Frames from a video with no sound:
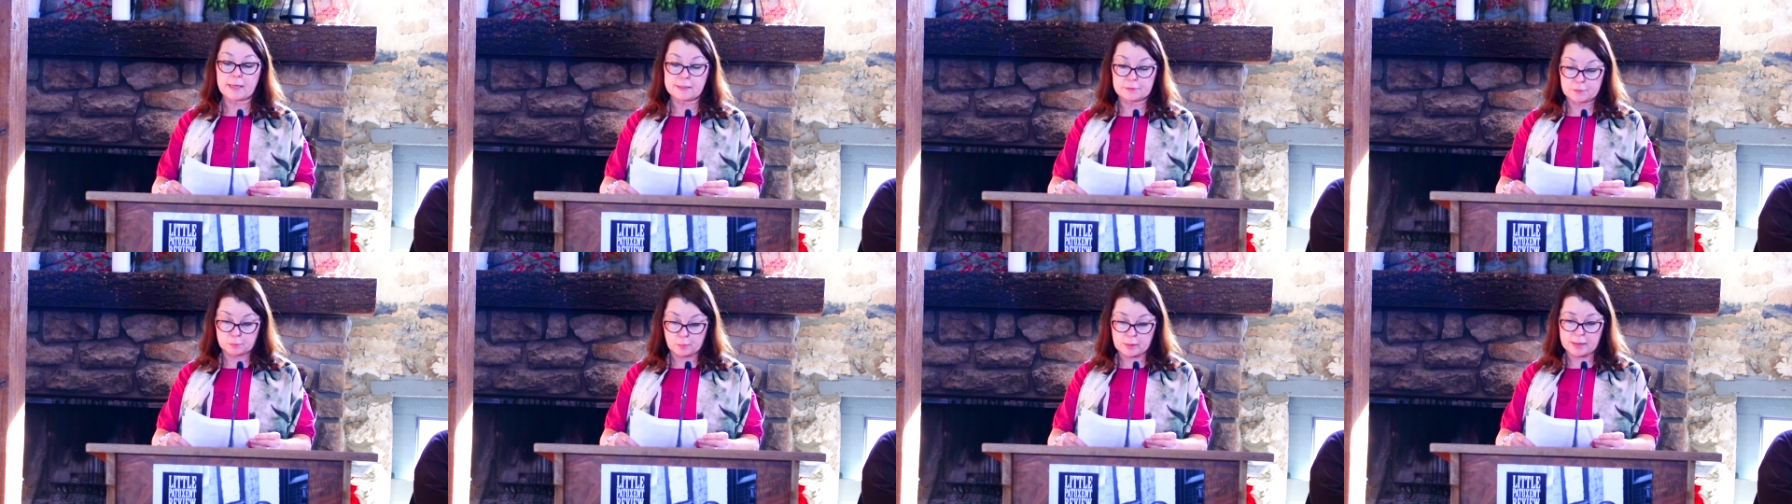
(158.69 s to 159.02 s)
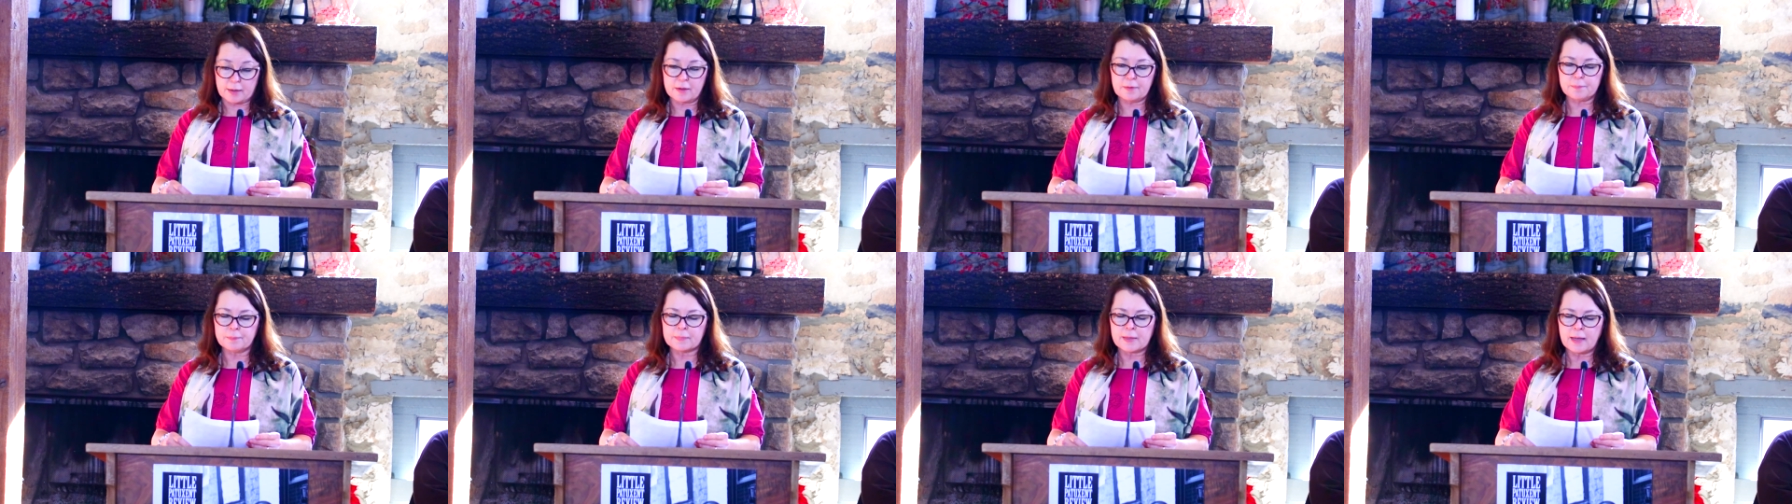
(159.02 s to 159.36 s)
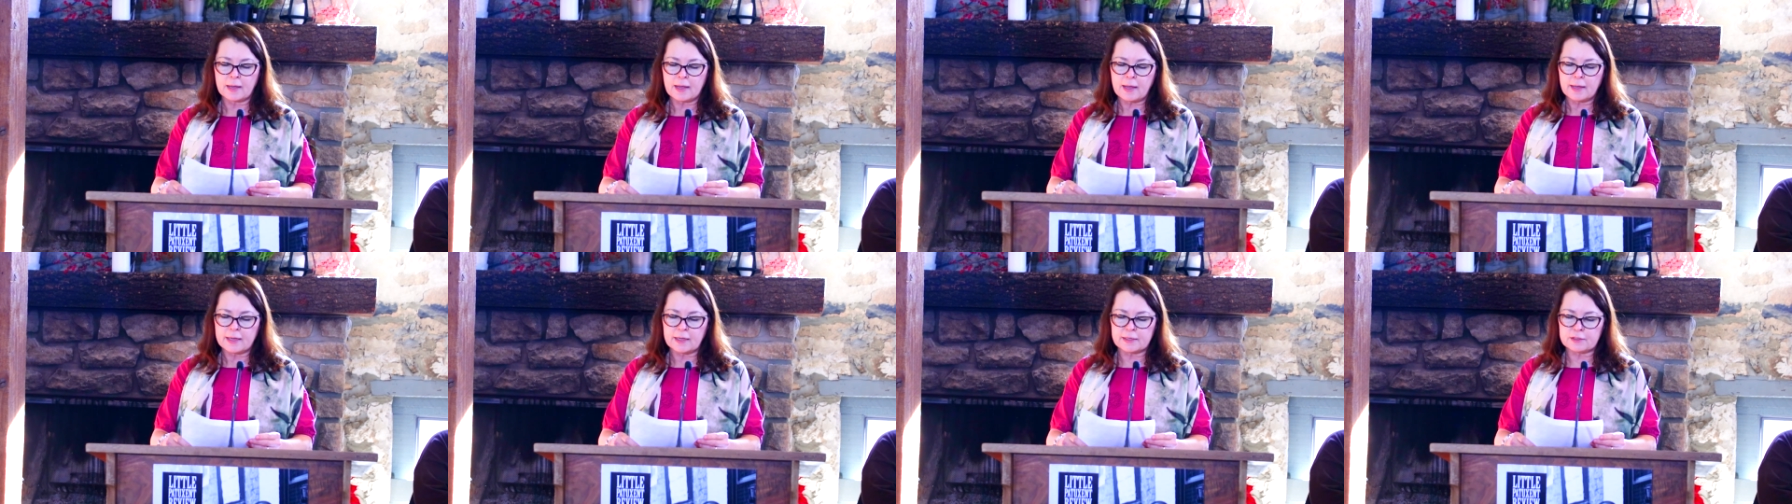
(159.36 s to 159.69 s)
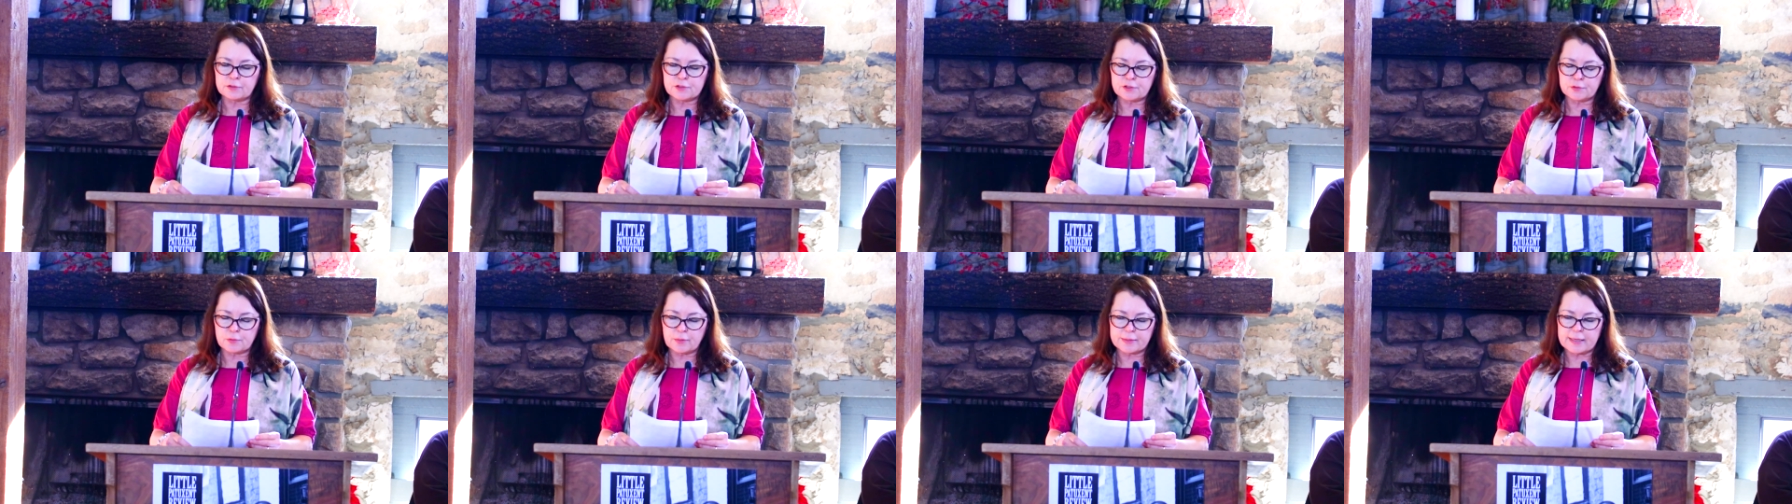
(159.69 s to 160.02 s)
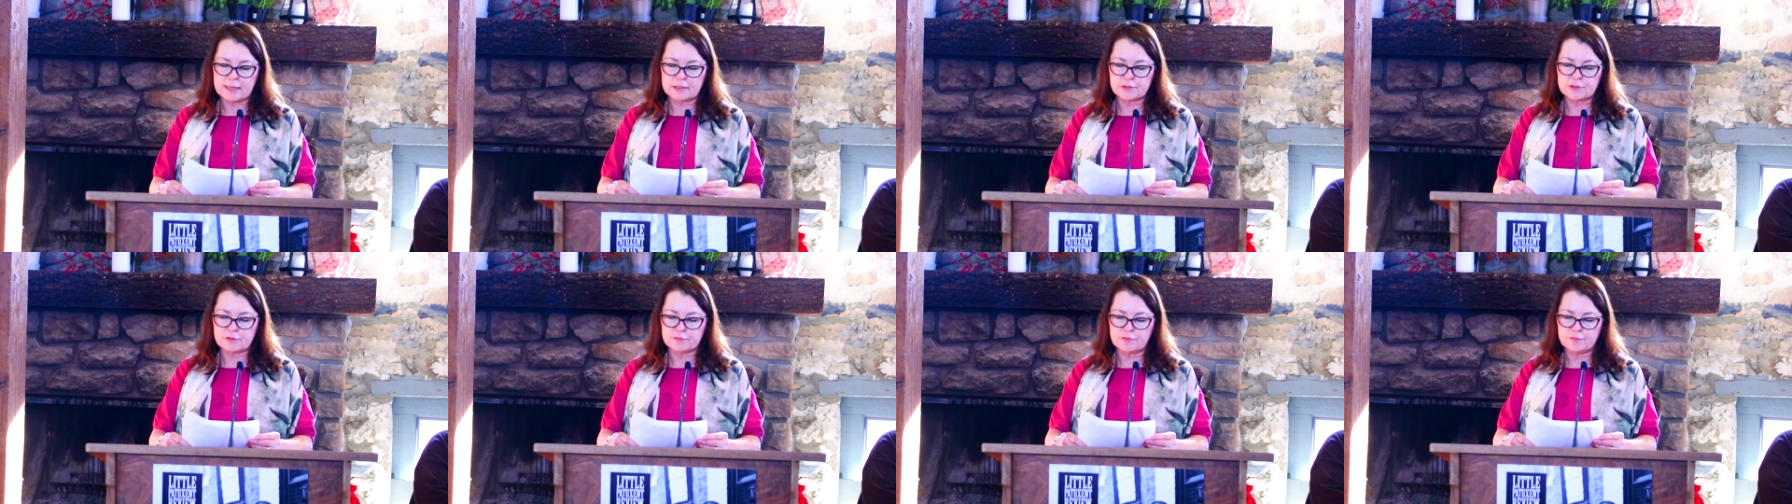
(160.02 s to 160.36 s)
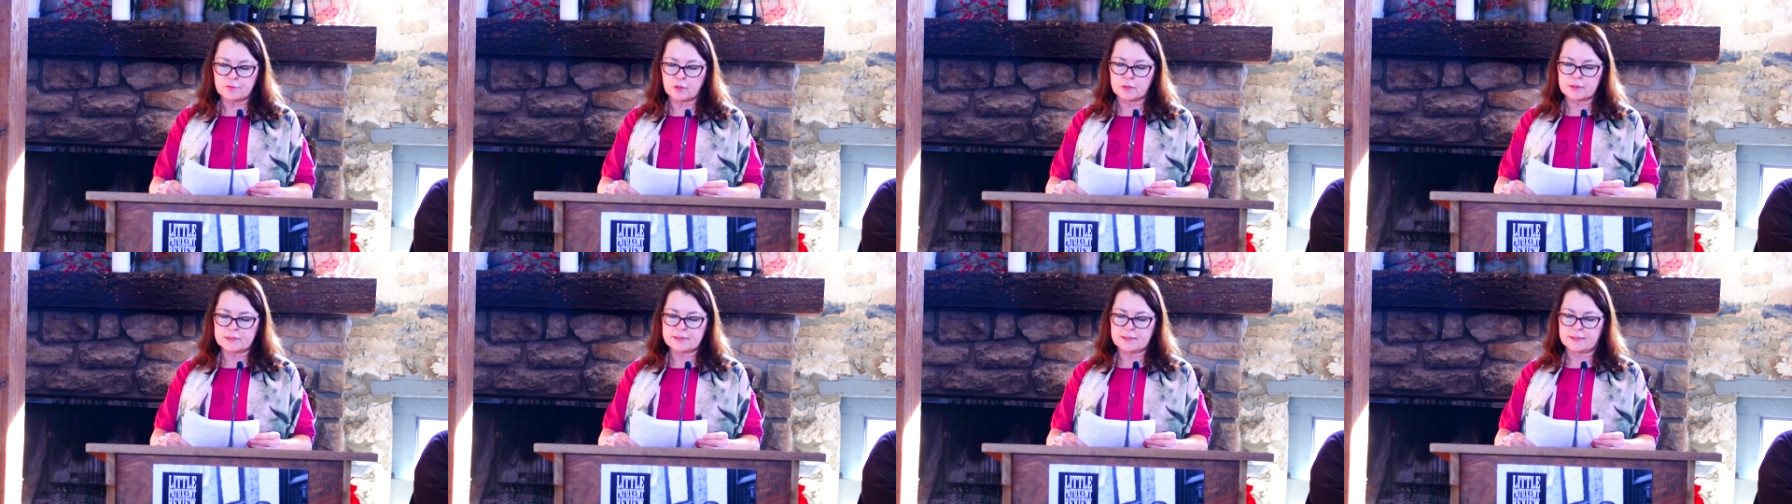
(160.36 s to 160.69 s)
as well in
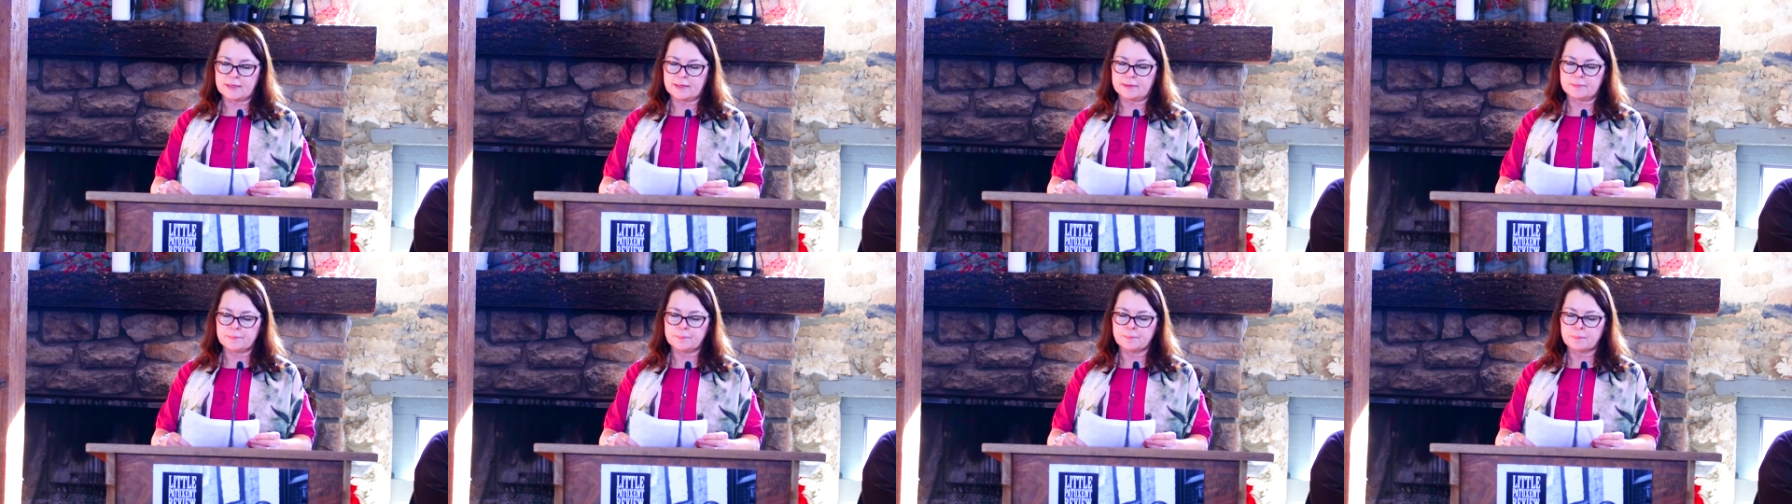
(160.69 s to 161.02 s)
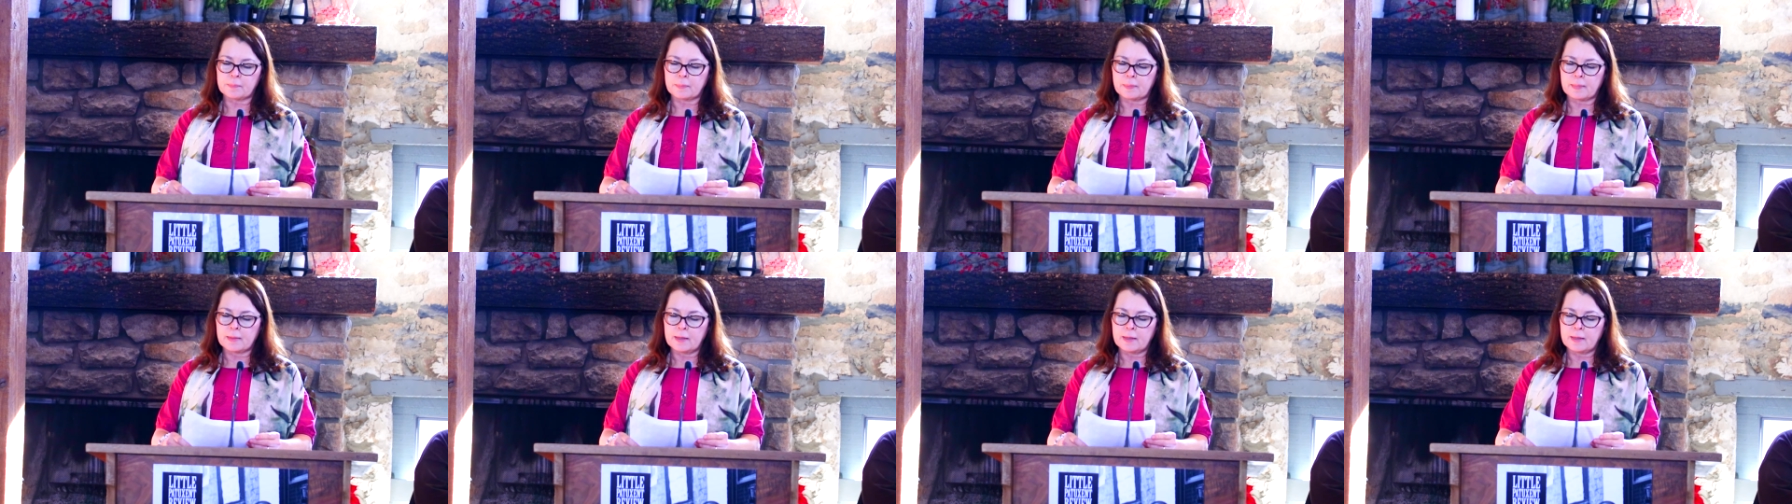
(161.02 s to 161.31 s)
2014